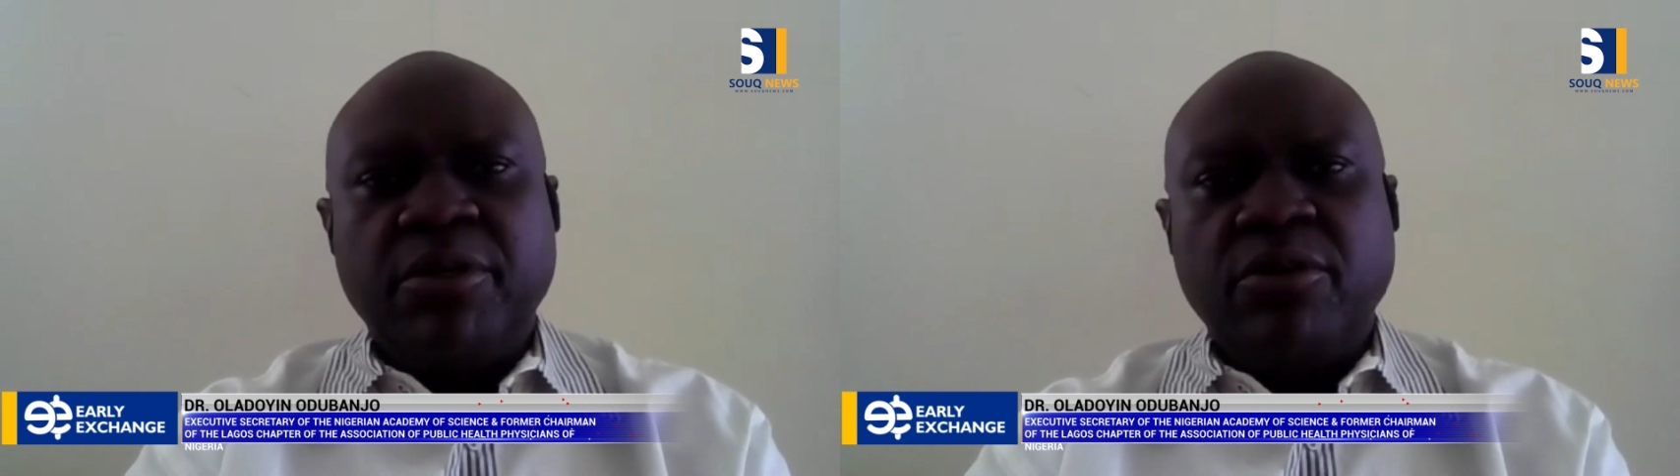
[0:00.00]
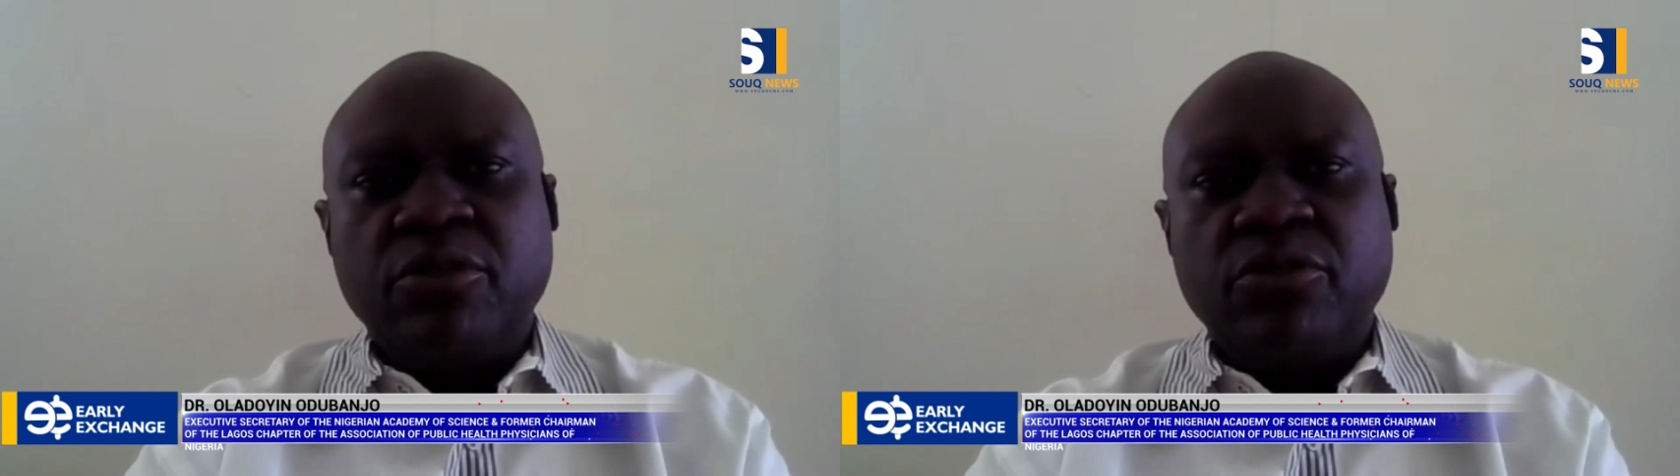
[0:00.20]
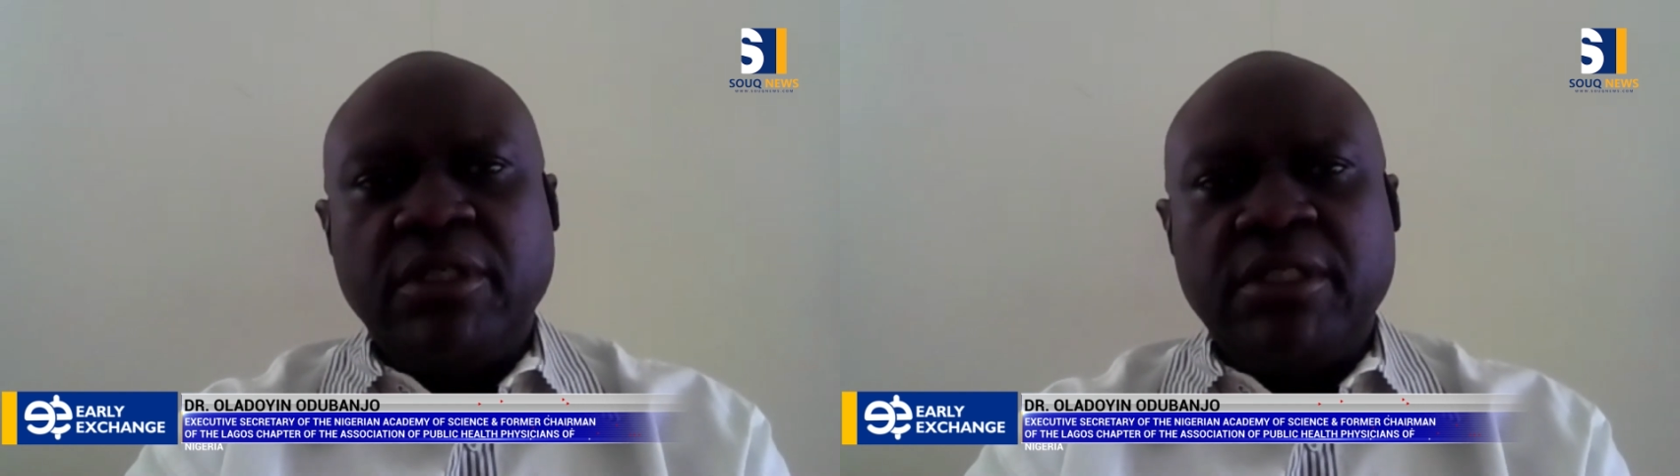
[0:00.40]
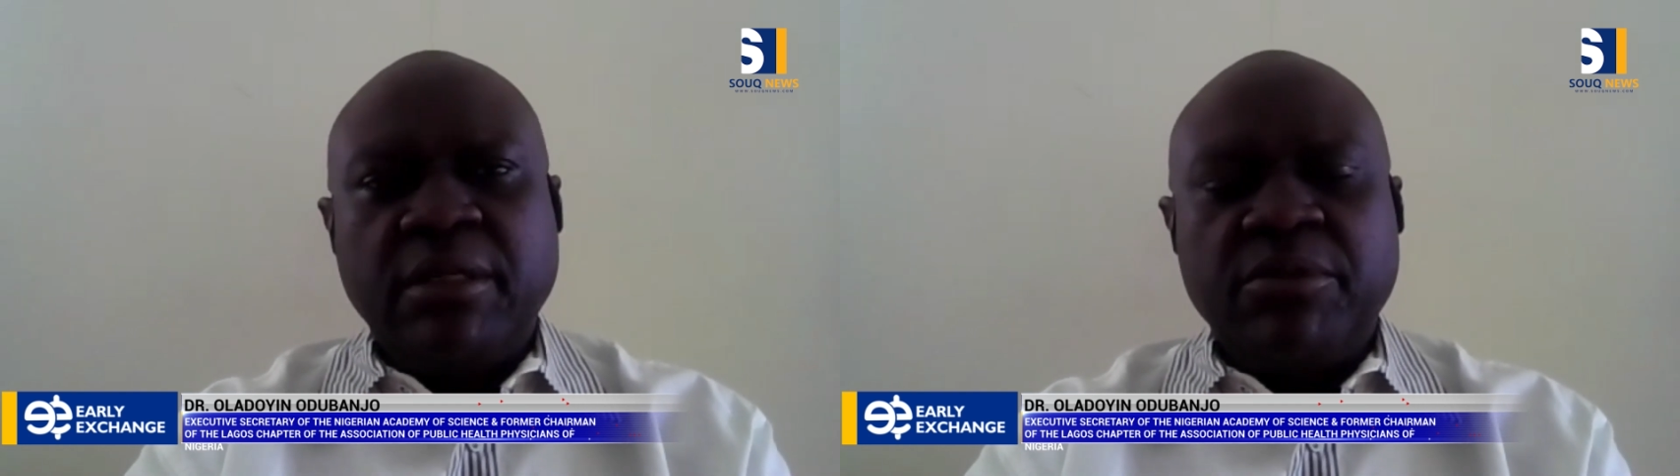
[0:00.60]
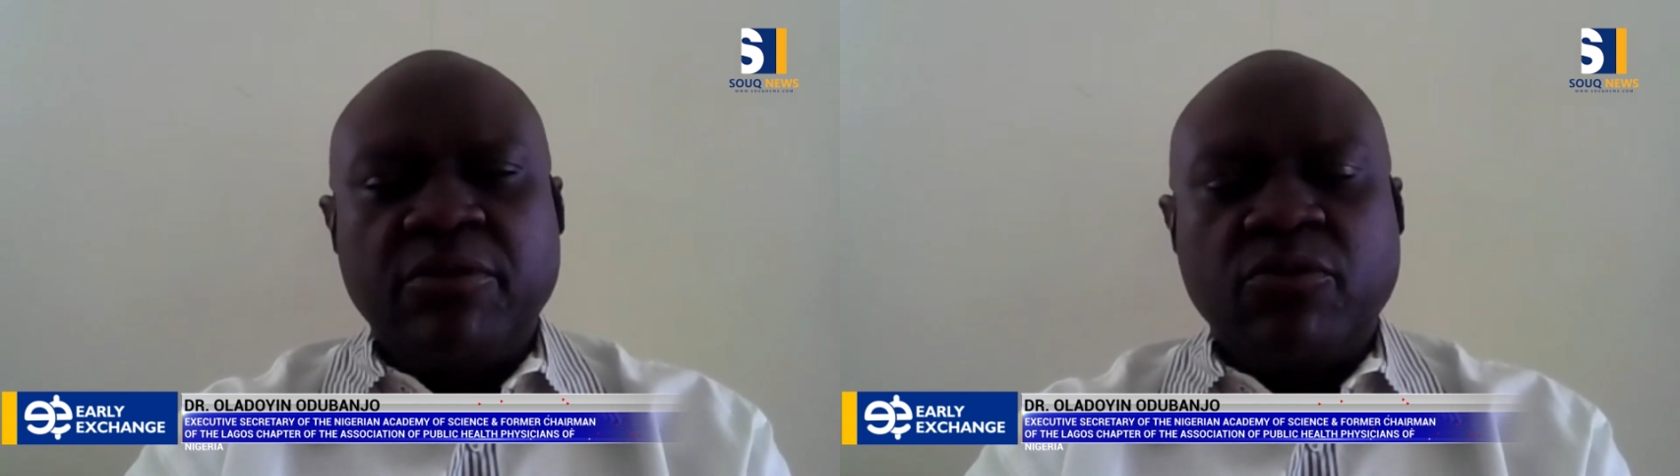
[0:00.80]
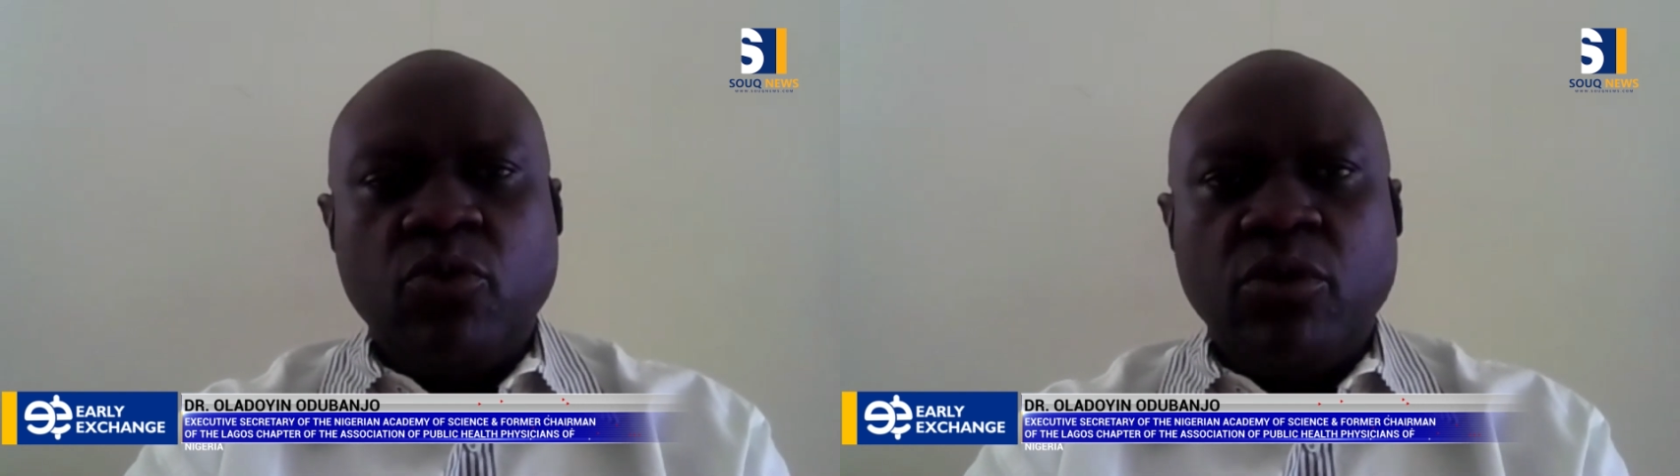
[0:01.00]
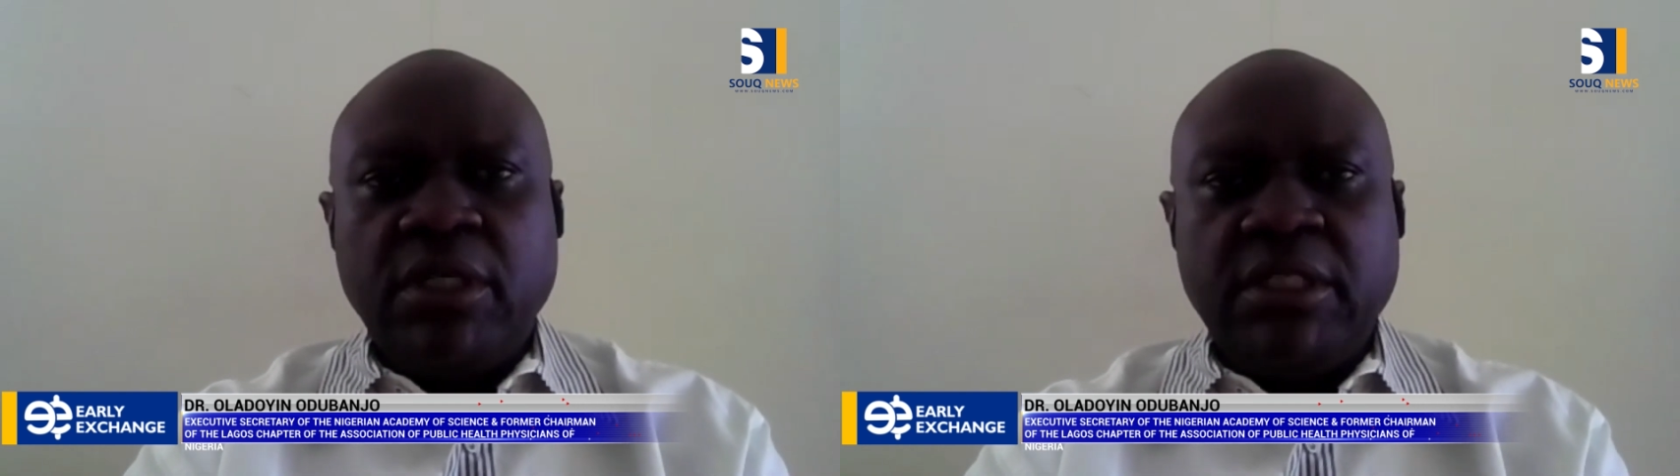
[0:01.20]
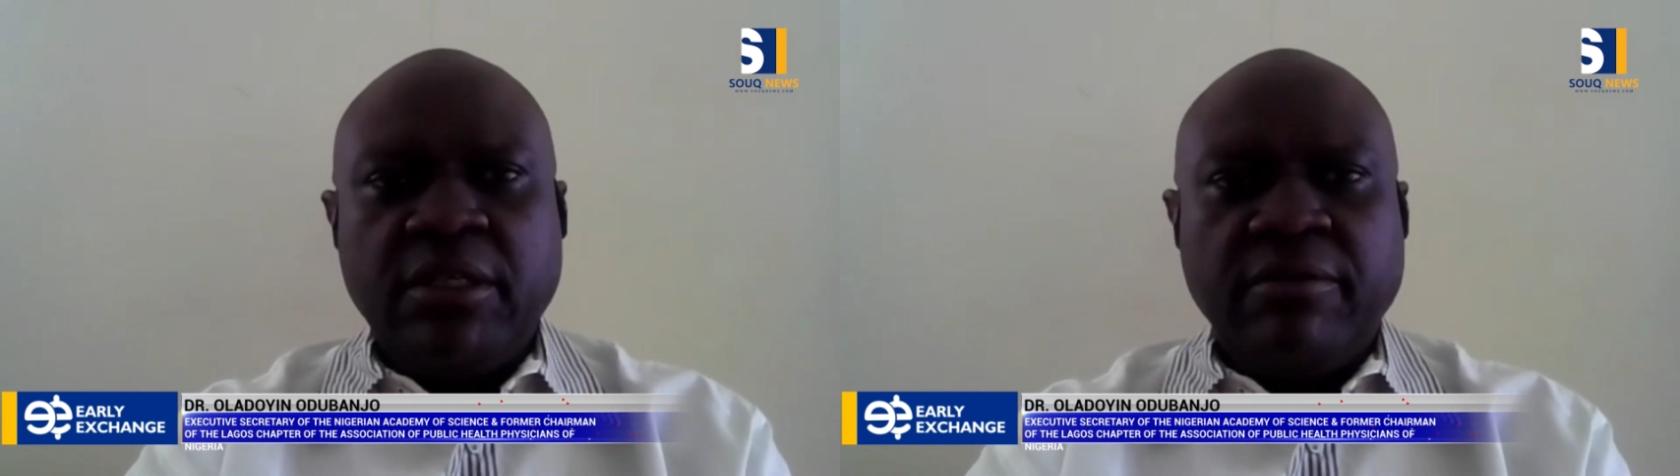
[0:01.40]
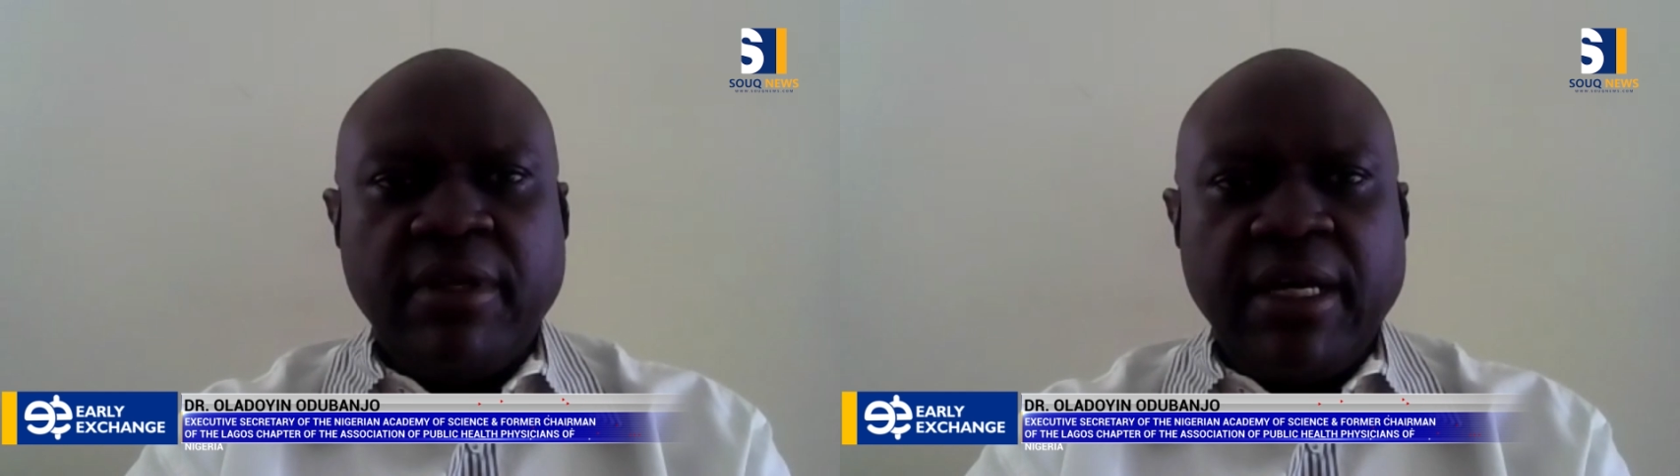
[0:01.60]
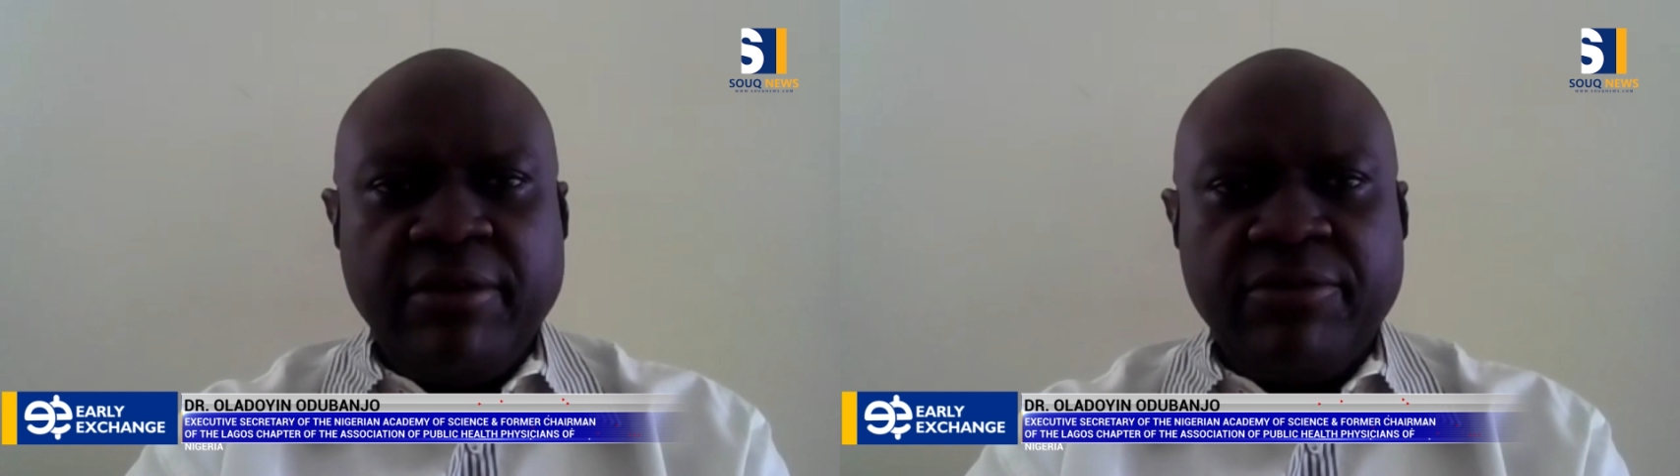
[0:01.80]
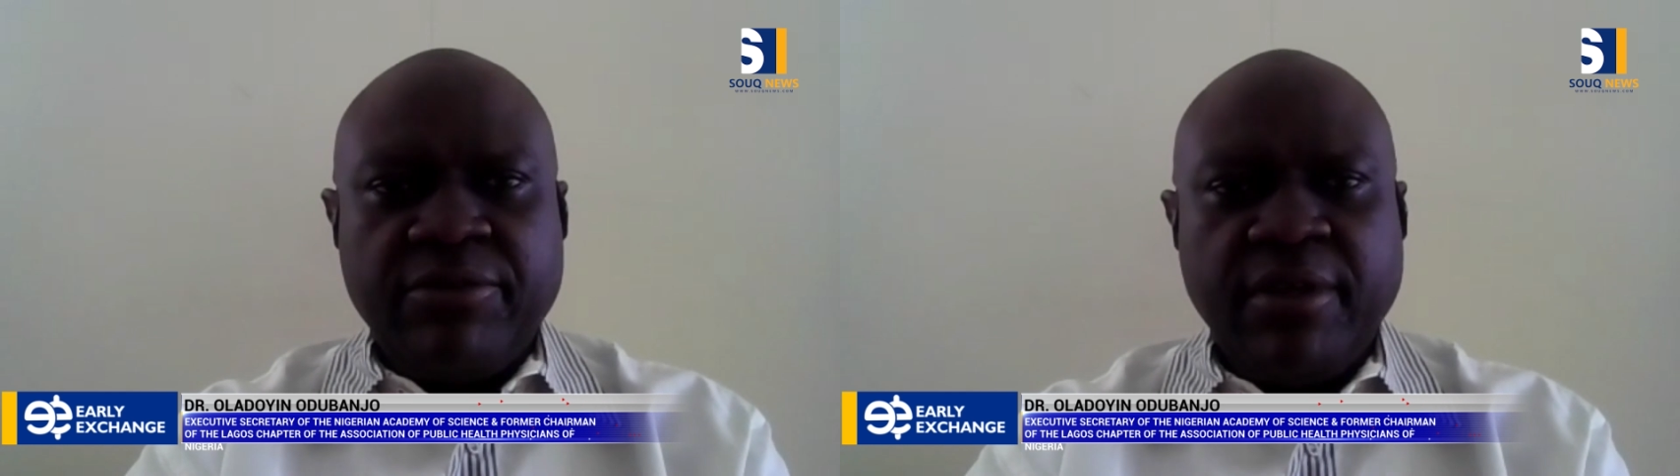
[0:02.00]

but also in terms of quality of life,